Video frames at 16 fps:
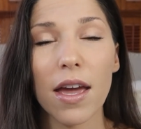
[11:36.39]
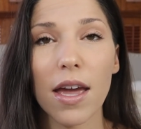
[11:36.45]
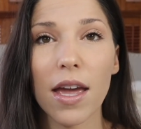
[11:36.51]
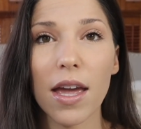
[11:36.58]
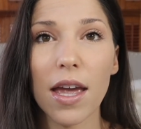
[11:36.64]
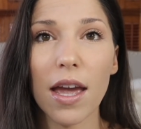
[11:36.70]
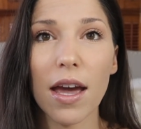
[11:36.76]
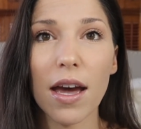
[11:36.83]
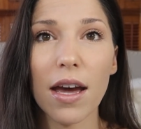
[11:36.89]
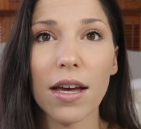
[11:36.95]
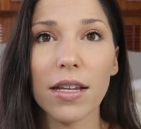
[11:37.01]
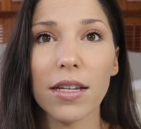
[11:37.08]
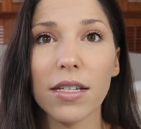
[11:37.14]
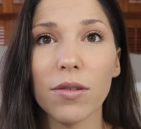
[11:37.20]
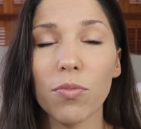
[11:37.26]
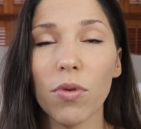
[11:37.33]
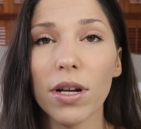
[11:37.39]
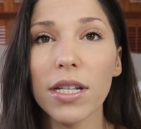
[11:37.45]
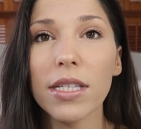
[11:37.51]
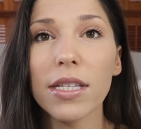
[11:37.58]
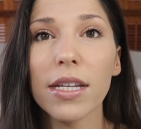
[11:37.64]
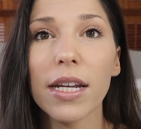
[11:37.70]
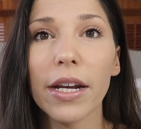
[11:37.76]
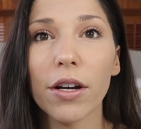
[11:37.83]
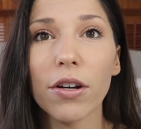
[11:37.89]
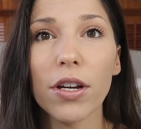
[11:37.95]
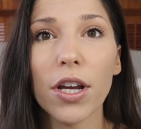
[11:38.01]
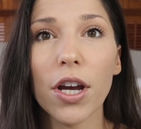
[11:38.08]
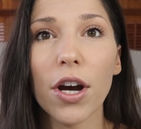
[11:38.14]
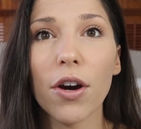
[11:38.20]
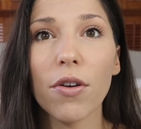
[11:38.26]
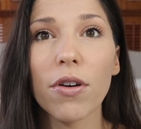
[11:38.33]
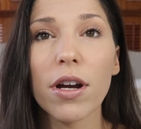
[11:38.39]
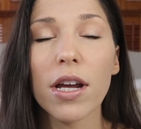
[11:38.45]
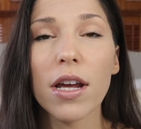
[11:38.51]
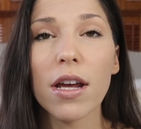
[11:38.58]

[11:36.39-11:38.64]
And one scenario,